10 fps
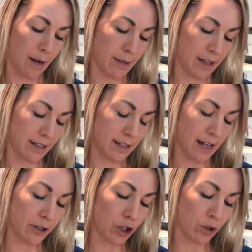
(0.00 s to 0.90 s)
They
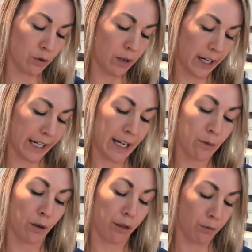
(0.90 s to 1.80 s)
send you a kit
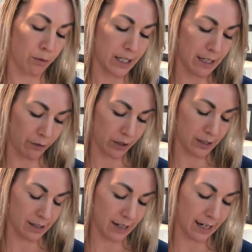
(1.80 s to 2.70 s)
with 3 different
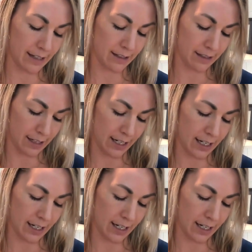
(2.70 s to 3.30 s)
sizes in